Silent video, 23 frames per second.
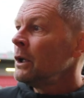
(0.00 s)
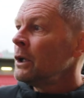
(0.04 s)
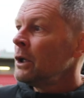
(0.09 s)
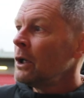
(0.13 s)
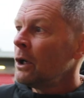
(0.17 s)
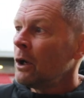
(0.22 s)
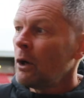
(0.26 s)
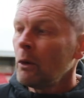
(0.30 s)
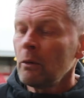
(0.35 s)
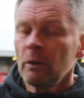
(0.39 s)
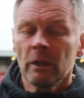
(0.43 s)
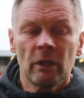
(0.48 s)
you
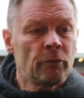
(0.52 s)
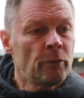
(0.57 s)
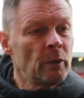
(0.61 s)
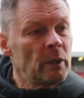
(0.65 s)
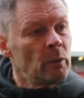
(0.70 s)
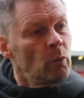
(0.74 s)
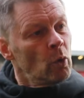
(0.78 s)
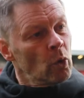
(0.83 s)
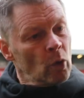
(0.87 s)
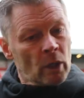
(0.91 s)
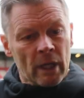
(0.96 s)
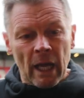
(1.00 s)
know, if we
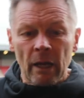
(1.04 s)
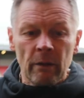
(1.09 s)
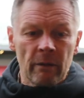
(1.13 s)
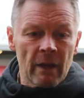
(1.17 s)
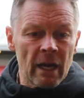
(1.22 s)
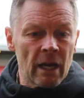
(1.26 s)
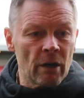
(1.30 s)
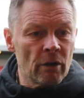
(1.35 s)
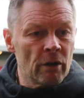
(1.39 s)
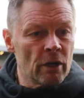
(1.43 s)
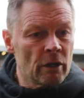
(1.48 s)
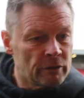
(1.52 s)
walk out
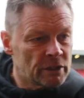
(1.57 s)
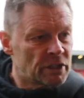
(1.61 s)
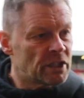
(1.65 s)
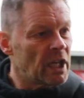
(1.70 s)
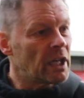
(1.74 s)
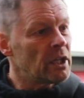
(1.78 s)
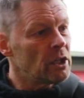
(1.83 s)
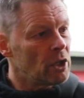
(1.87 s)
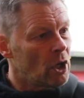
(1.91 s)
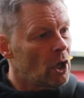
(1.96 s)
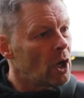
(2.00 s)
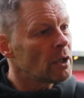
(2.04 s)
there another
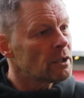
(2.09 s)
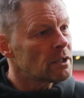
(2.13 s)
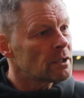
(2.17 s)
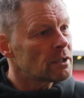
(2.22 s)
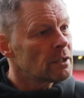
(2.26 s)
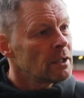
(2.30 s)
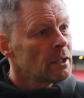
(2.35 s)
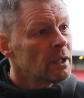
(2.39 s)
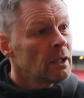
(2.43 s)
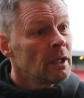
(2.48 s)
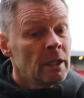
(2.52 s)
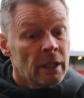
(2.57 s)
10 yards,
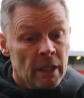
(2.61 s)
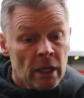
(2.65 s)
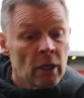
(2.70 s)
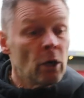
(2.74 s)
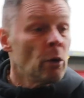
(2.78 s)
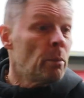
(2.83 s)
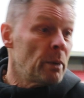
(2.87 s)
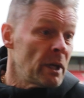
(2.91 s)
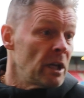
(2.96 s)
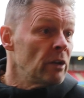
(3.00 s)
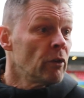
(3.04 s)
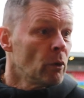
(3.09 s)

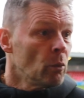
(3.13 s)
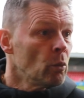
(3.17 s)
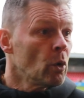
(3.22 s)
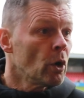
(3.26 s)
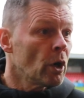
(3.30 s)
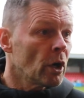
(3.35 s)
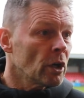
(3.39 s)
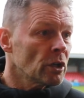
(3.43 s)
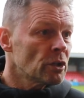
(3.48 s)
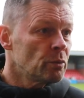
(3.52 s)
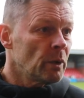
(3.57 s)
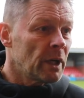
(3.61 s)
it'll be even
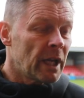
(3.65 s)
worse.